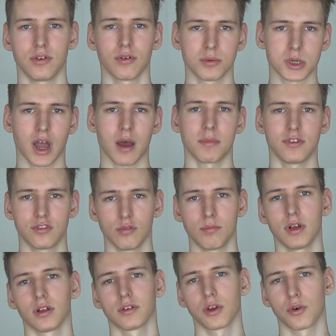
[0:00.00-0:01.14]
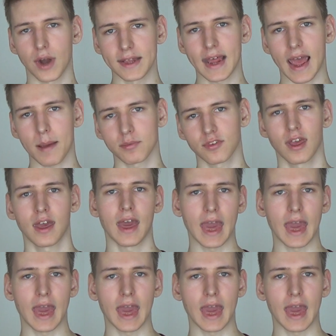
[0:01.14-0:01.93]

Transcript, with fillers: Your job is to build great apps,